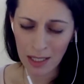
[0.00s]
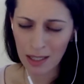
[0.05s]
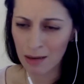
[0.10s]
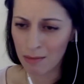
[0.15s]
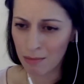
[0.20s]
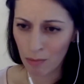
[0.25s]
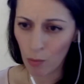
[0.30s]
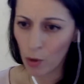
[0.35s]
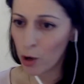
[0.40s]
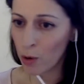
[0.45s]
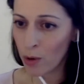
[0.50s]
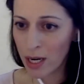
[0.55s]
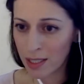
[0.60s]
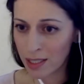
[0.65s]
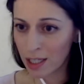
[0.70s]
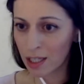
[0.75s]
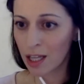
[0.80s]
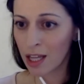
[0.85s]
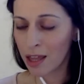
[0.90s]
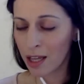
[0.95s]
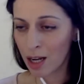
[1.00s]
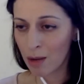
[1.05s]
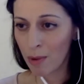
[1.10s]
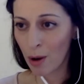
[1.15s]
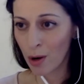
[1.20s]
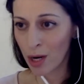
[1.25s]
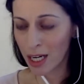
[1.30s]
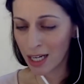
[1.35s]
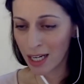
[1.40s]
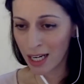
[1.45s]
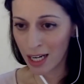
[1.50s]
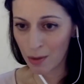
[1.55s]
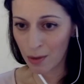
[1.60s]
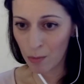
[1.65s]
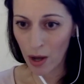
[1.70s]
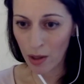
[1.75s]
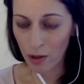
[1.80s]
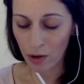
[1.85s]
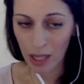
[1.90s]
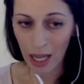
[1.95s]
and we don't necessarily think about it in
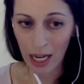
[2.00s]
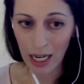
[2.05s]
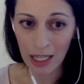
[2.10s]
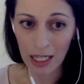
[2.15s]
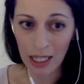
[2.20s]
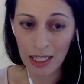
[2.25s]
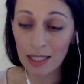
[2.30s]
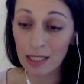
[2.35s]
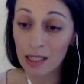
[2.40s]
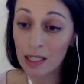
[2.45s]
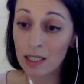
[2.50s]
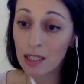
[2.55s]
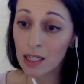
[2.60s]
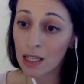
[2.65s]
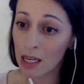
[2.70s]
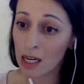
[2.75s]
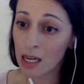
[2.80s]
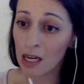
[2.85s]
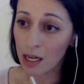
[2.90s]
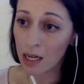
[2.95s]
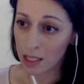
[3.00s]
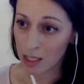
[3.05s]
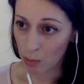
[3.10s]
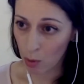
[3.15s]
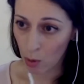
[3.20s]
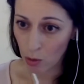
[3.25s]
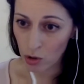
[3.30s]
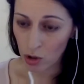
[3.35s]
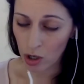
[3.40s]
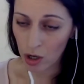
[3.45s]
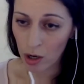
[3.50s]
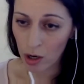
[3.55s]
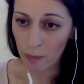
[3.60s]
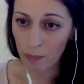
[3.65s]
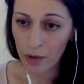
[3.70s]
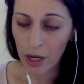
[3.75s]
weather like this, is heat exposure.